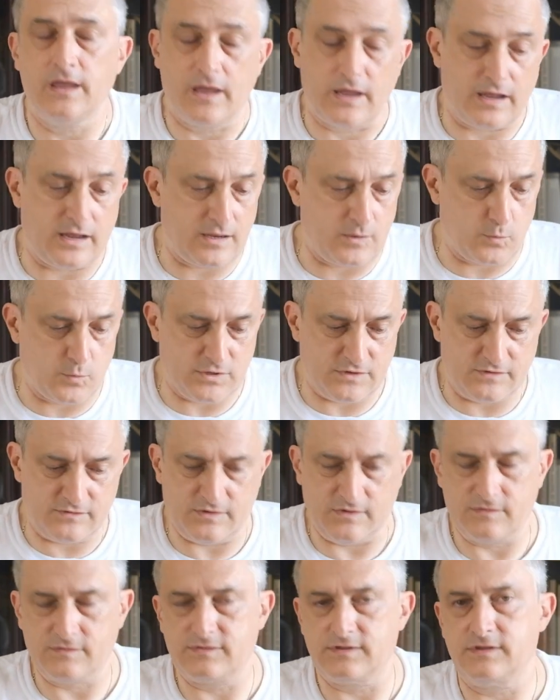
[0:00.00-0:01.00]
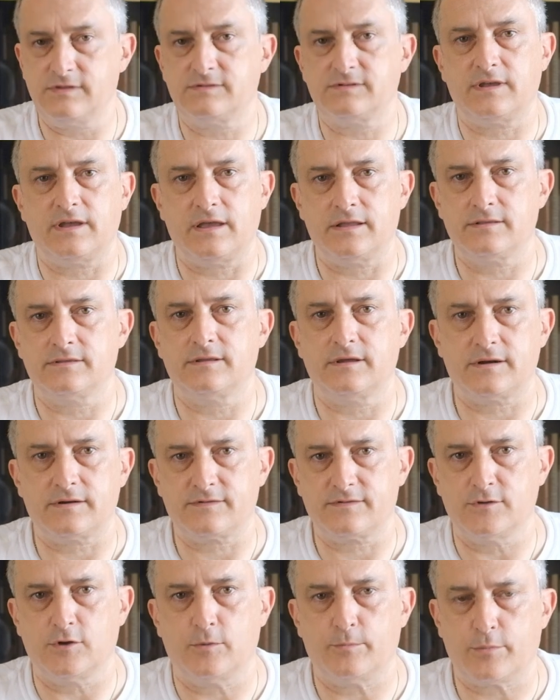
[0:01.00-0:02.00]
and with the 60s, and
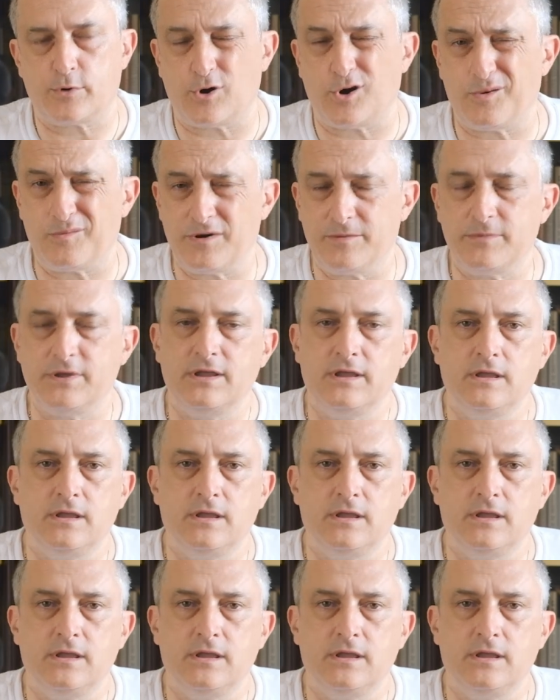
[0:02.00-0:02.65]
there's no problem.